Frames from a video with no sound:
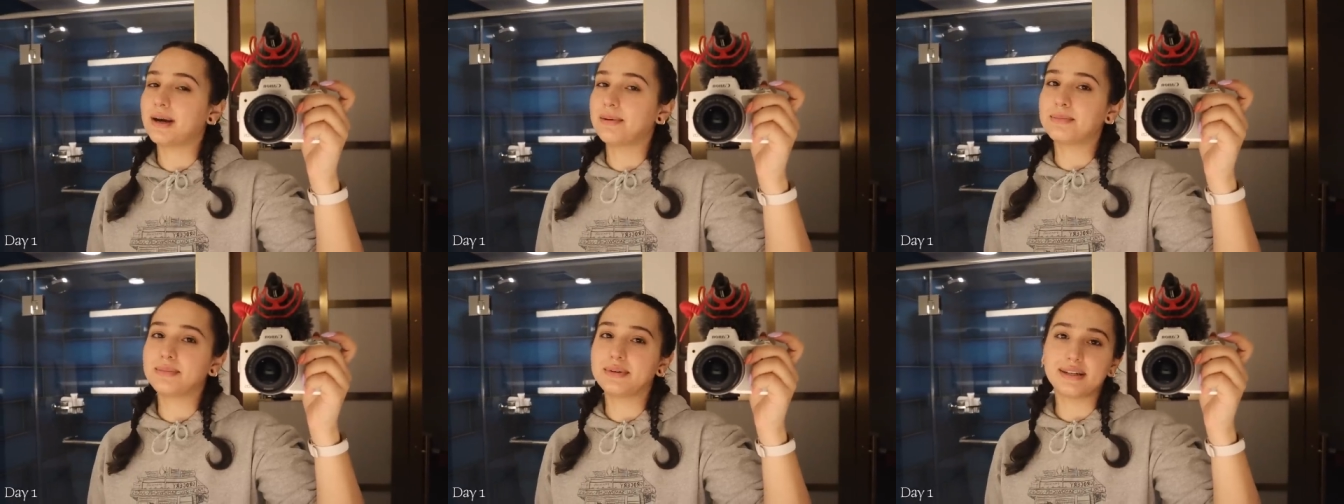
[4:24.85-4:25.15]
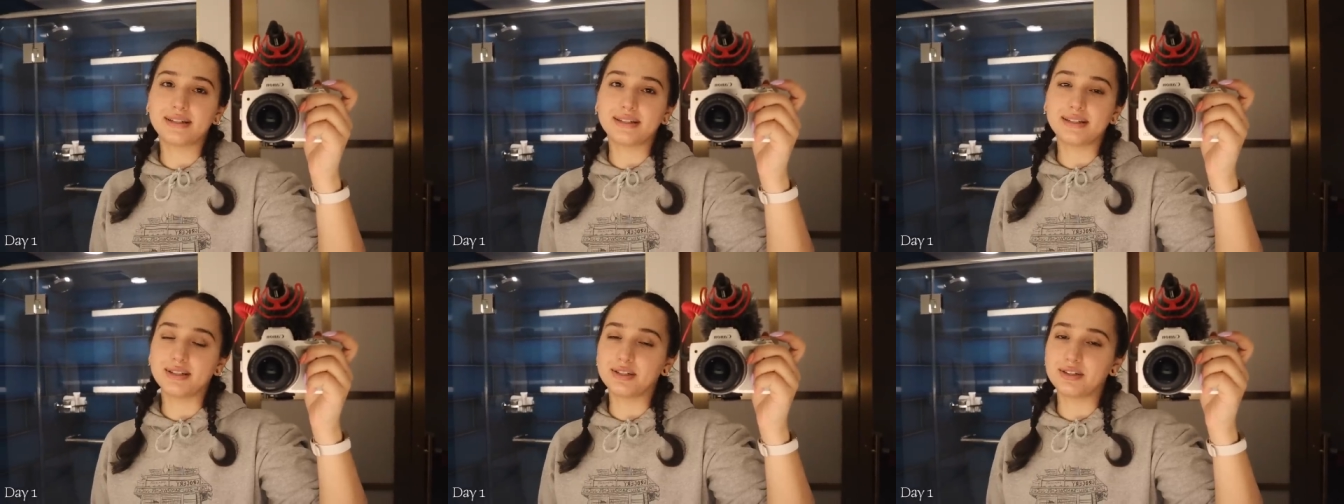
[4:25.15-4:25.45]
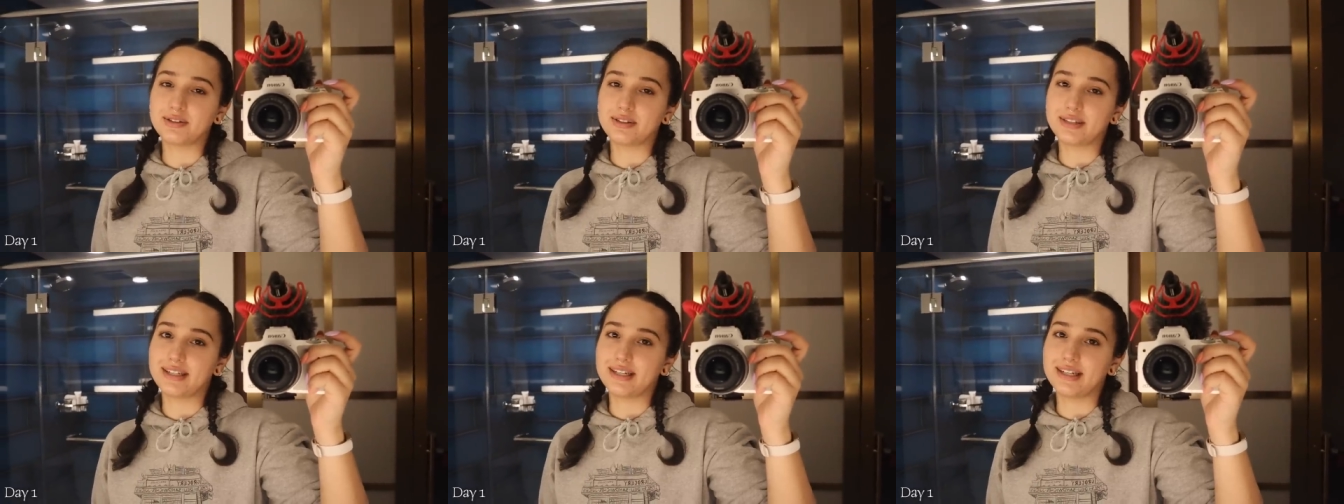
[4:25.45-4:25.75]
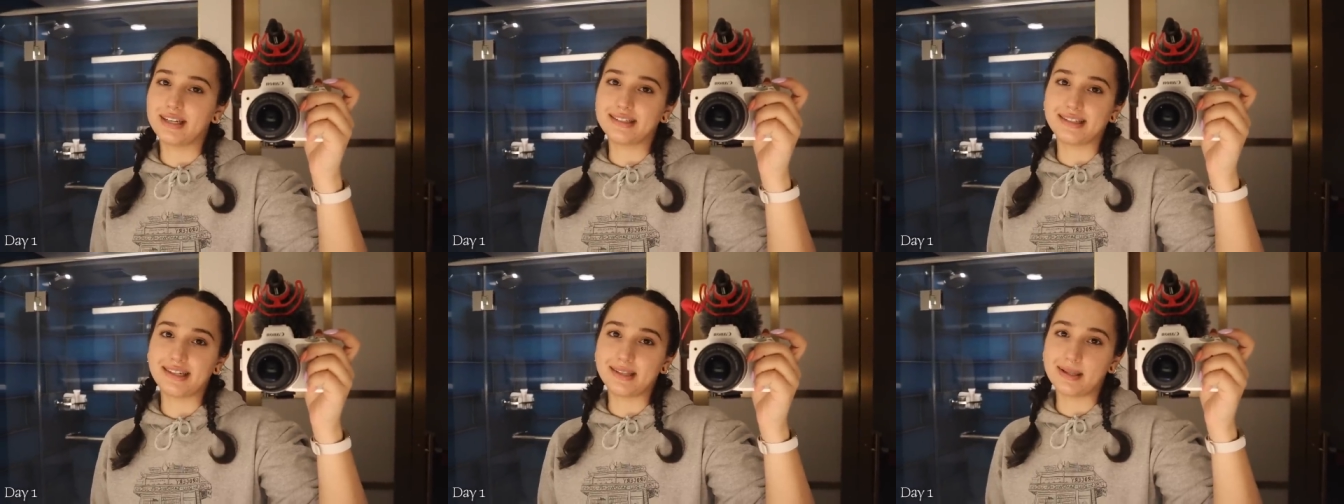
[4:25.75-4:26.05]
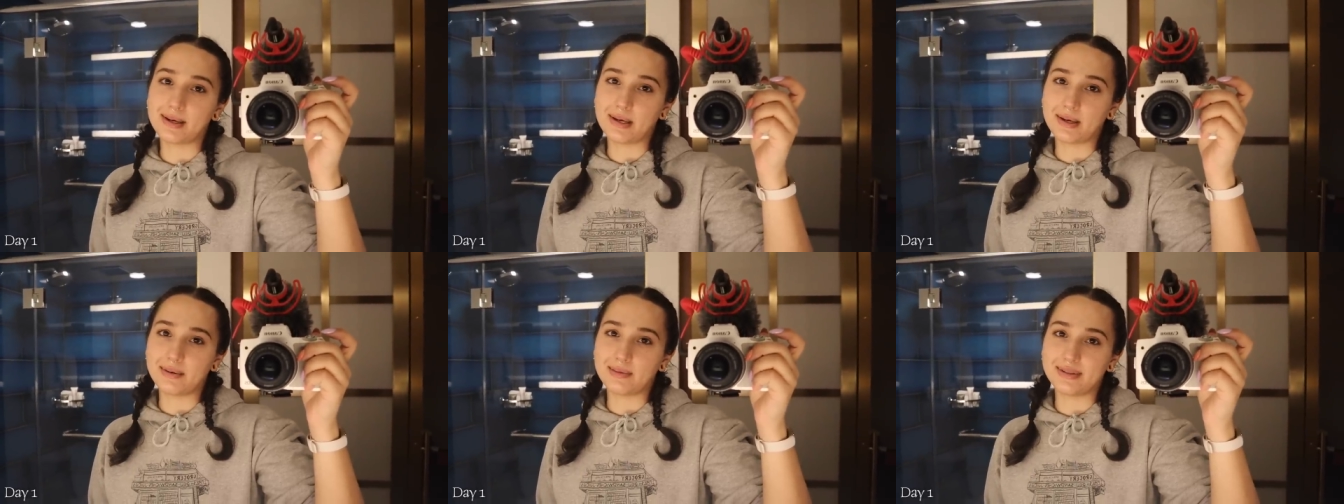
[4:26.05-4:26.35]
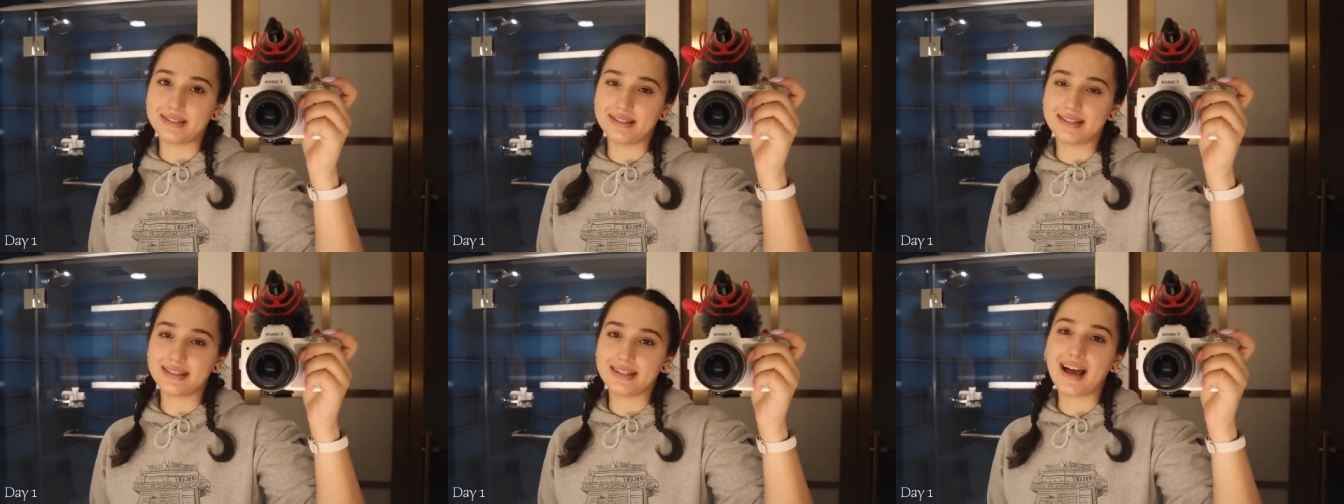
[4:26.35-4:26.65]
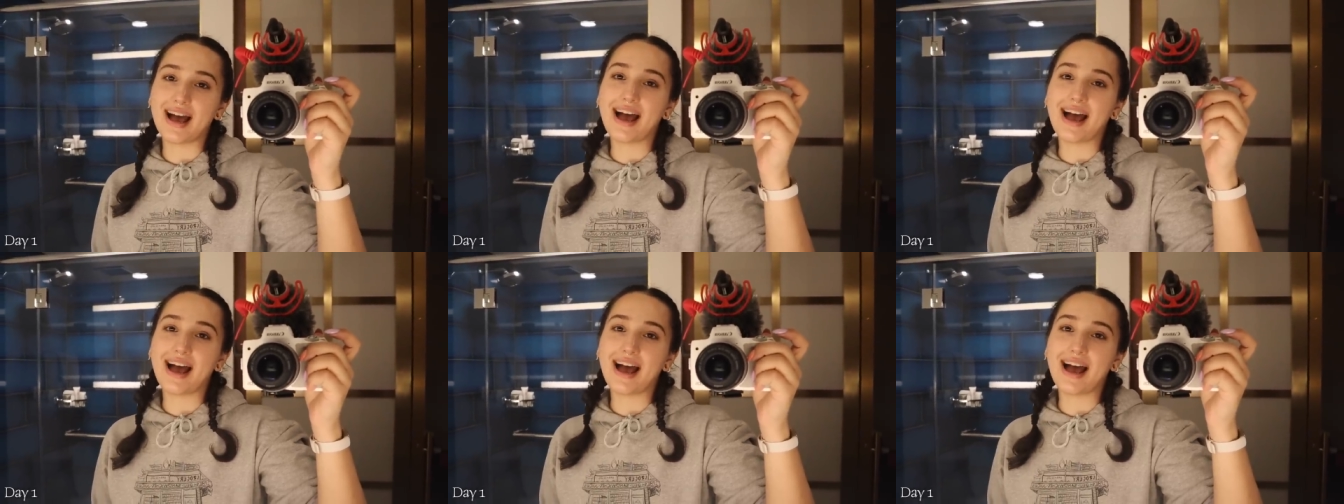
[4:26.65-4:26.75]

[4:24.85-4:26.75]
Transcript: am not hungry as I thought I was.